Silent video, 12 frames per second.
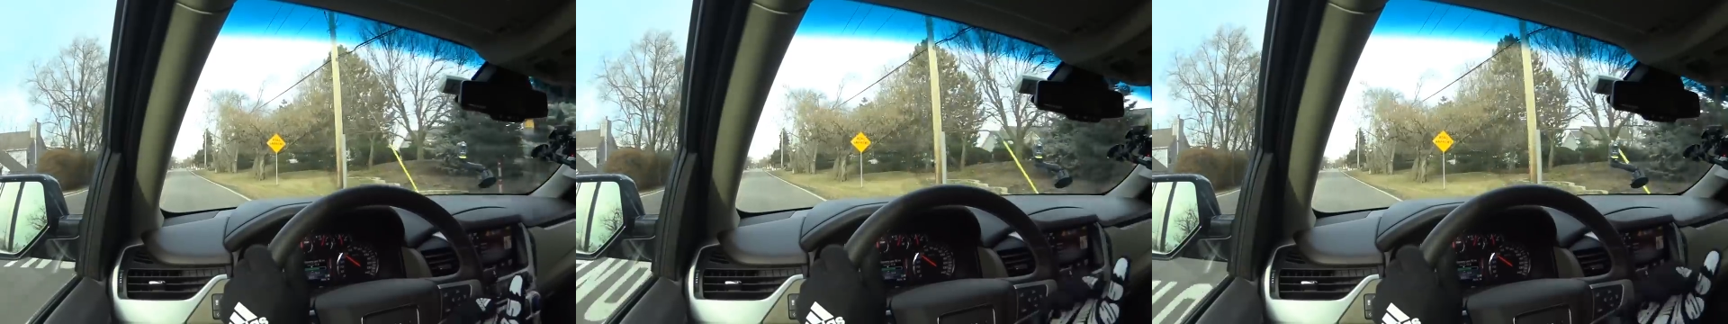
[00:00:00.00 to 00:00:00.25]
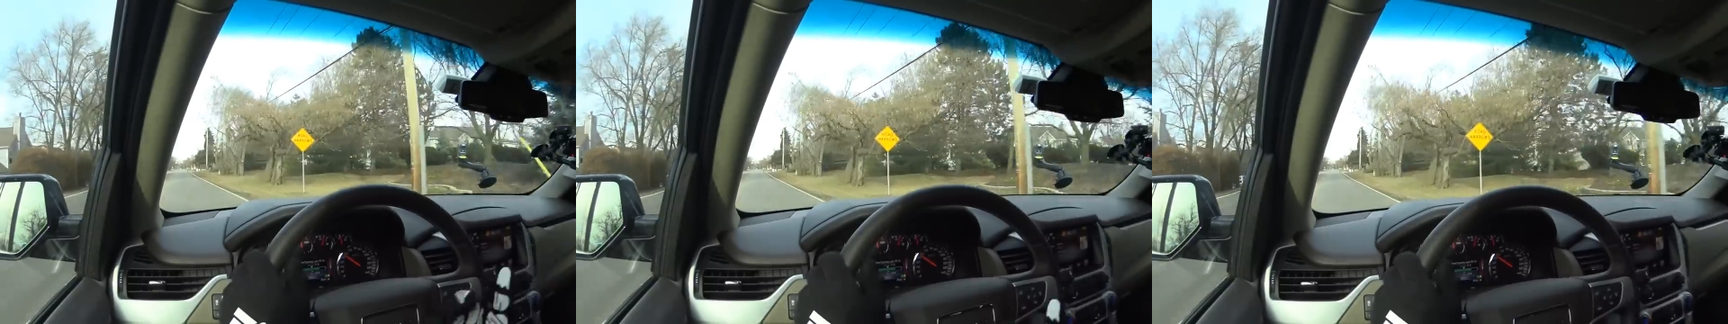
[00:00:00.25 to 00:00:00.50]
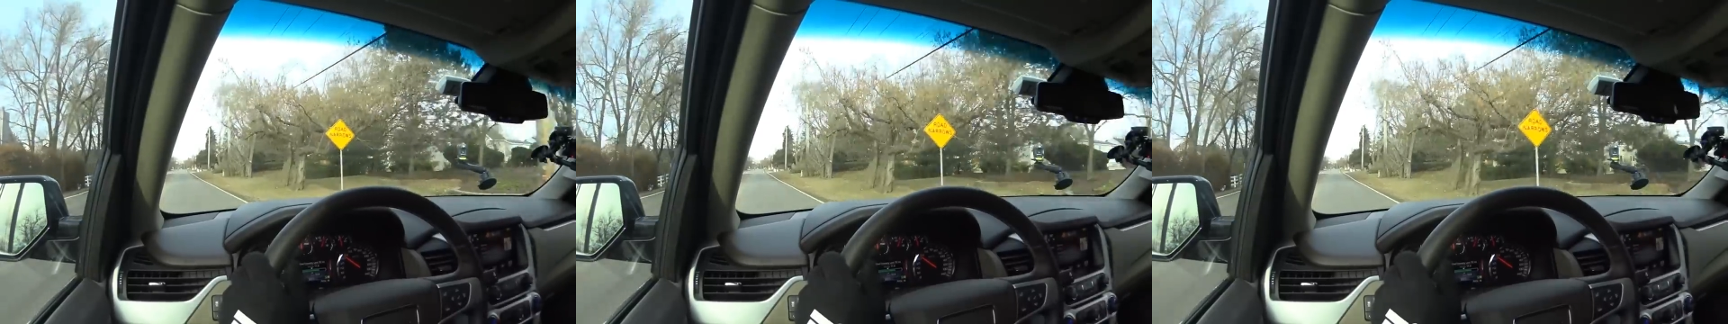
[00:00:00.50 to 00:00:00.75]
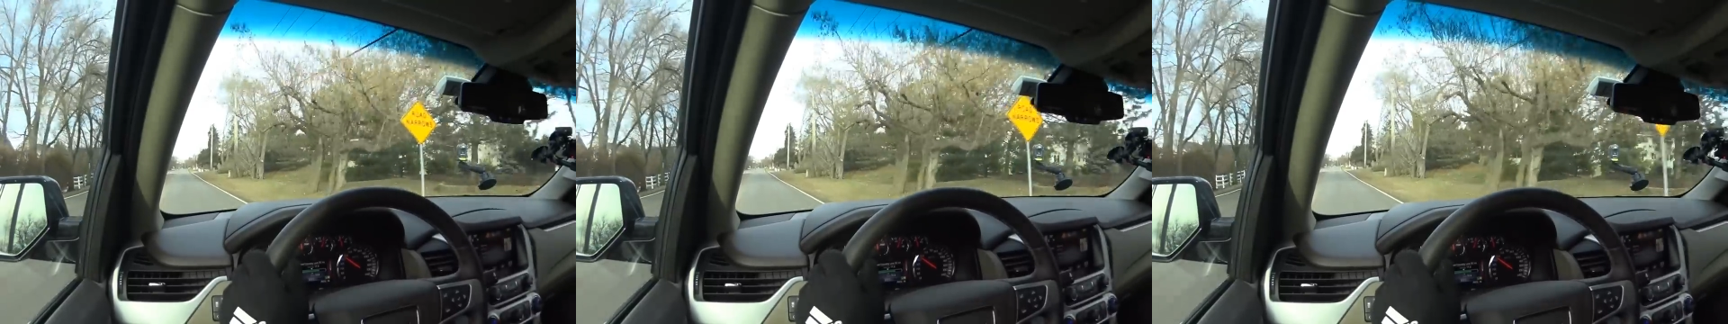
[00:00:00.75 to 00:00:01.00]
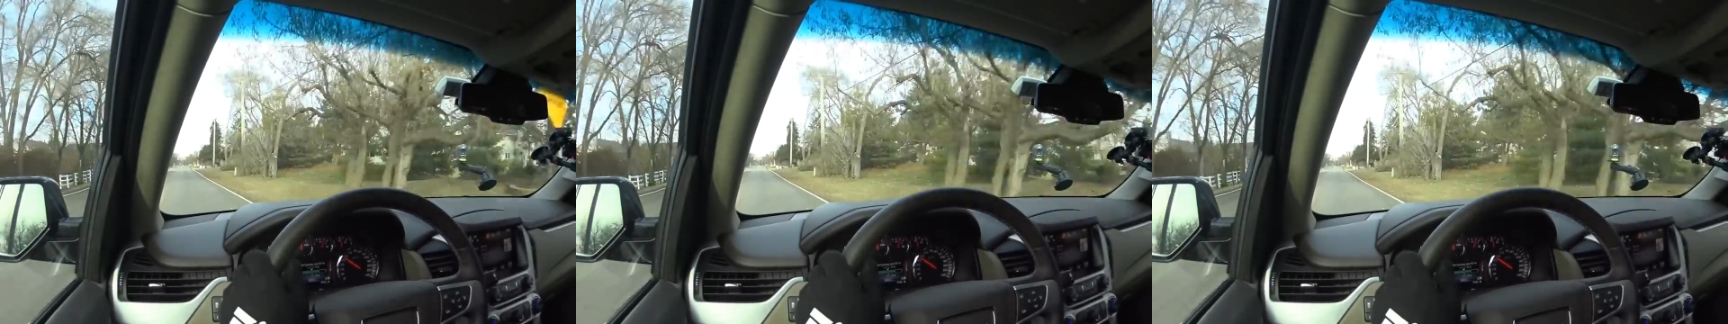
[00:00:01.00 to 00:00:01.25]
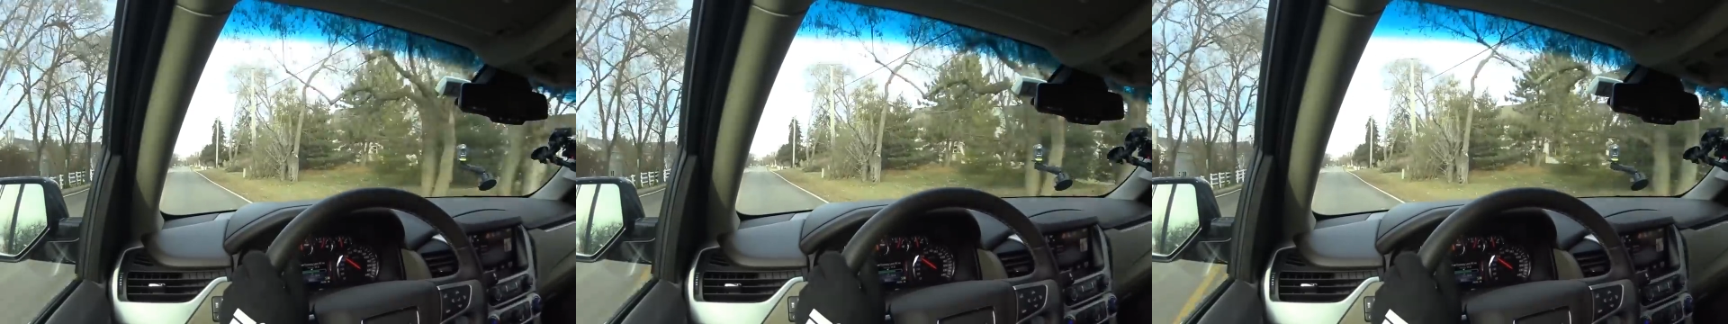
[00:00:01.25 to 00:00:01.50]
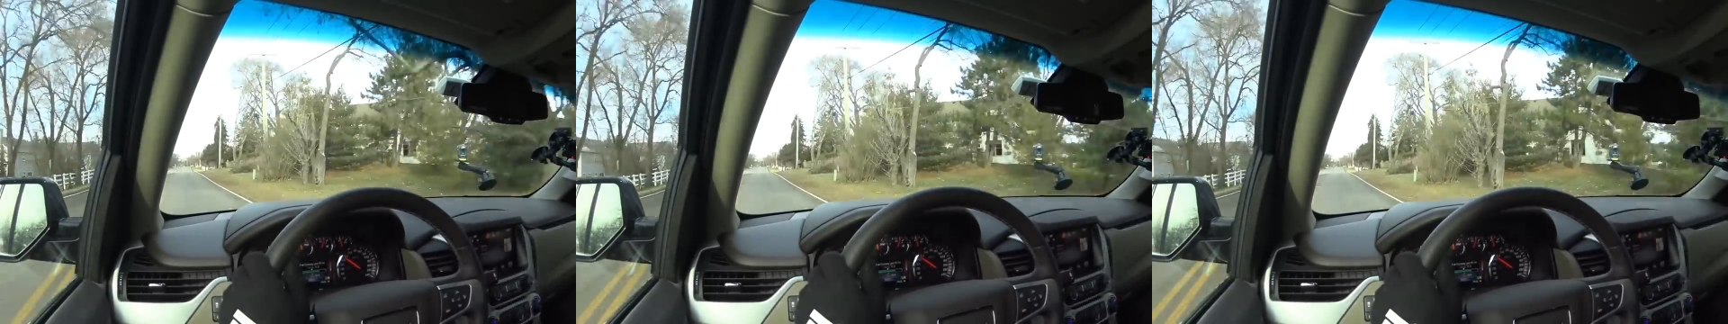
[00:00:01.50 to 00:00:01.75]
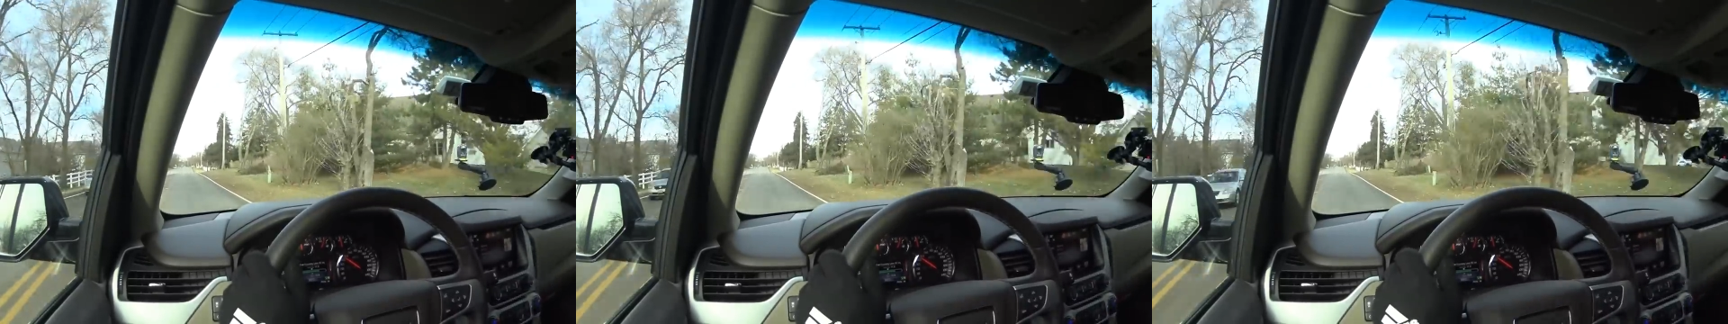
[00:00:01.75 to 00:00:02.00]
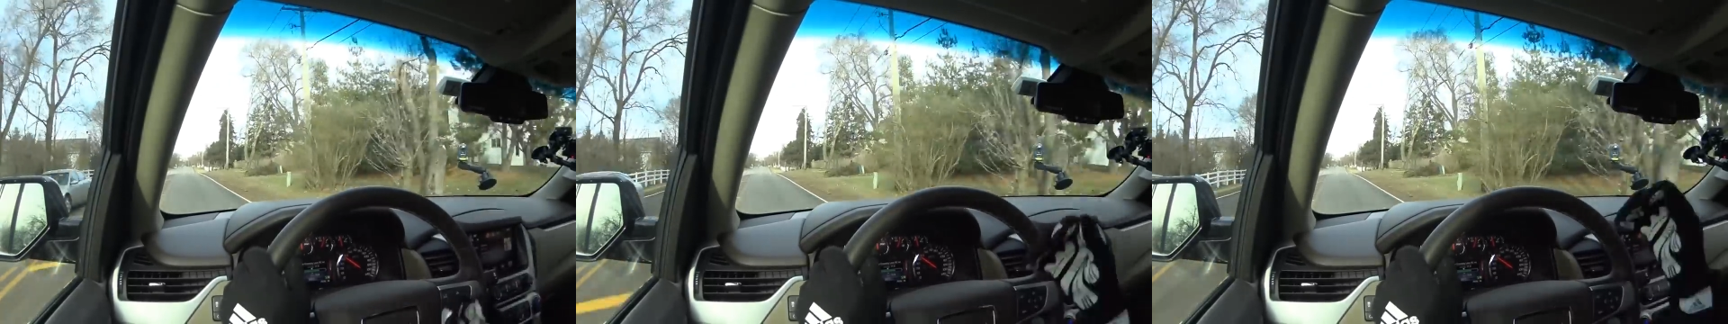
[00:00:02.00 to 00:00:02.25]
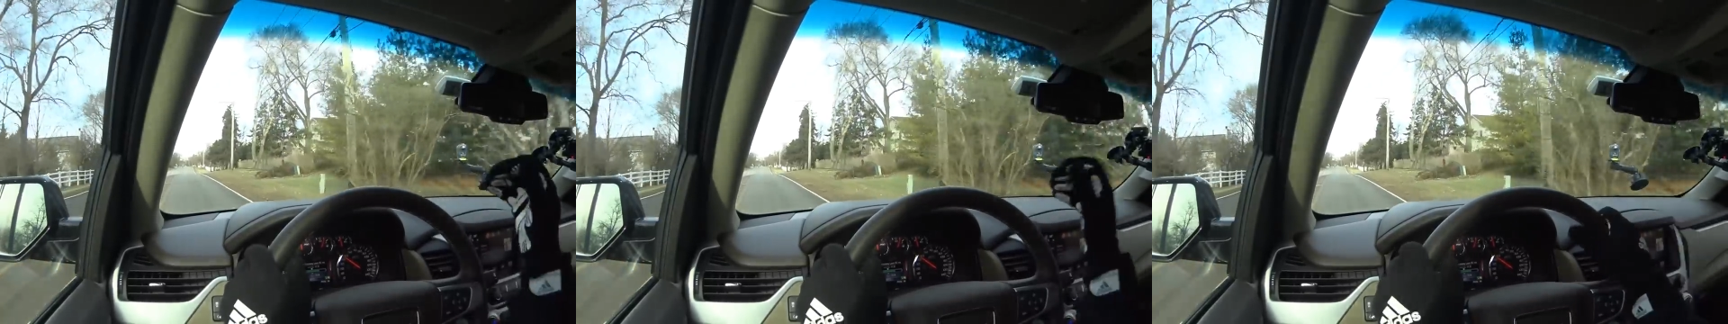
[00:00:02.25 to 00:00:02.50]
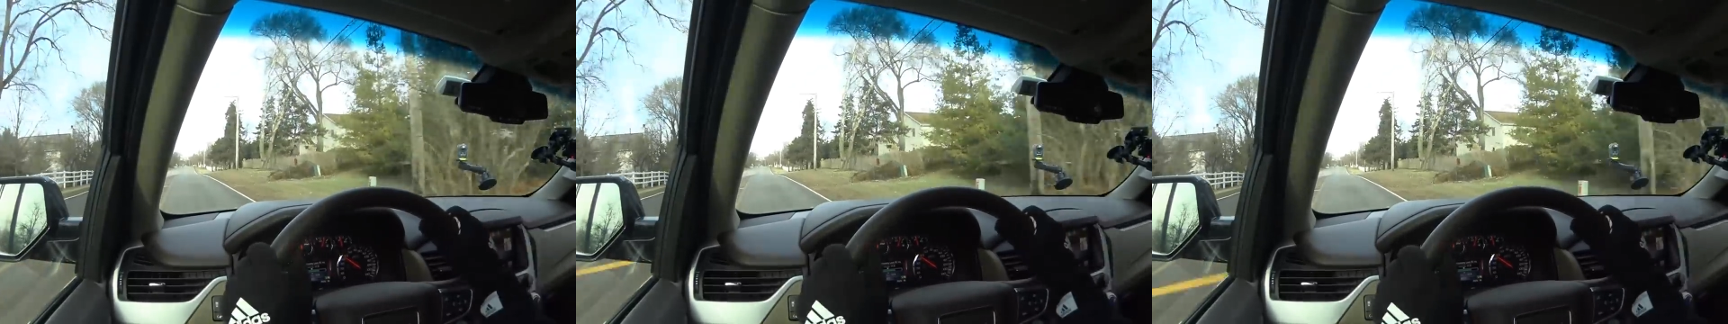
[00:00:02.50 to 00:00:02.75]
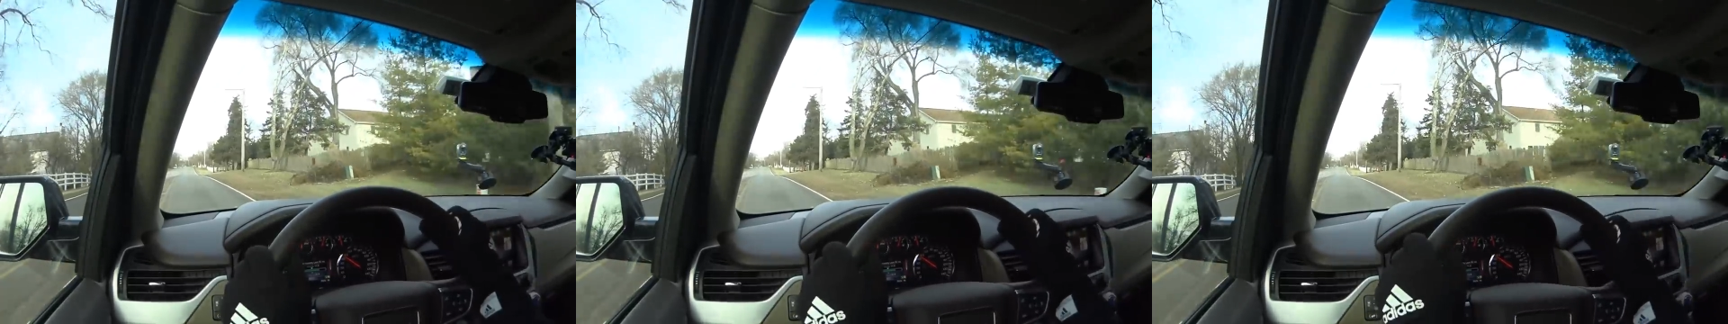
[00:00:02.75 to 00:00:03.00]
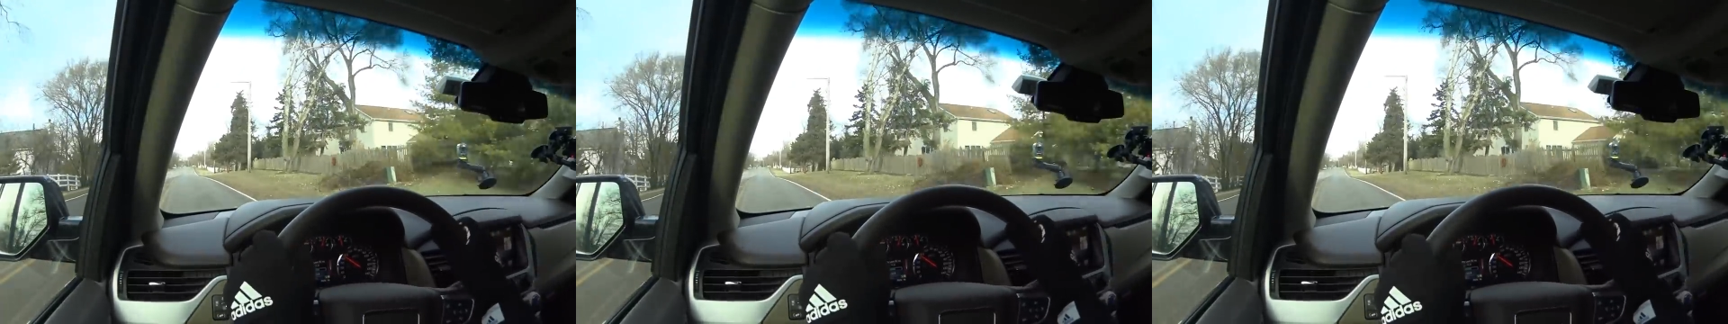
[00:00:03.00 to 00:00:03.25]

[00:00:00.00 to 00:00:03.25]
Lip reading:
Nobody's mouth can be seen.